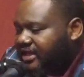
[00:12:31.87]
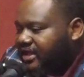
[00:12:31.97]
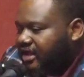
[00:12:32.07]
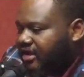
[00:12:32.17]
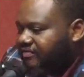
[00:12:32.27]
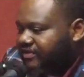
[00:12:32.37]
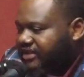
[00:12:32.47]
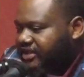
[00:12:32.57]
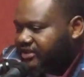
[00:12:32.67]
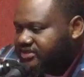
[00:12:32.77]
For
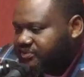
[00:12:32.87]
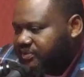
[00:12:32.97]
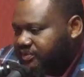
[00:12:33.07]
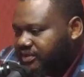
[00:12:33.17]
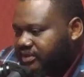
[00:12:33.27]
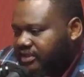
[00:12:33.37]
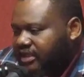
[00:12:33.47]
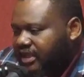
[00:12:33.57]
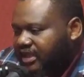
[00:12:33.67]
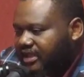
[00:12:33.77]
years, we would look
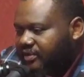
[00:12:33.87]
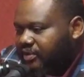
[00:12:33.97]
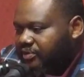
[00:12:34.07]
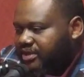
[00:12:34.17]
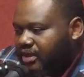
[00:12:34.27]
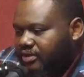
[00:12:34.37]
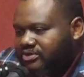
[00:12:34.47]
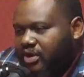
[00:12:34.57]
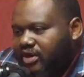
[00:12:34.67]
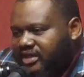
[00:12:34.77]
at what we call
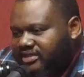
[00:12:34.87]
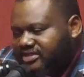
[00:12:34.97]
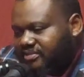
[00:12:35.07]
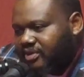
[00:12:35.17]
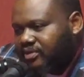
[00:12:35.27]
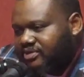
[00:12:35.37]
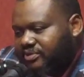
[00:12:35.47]
targeted zip codes.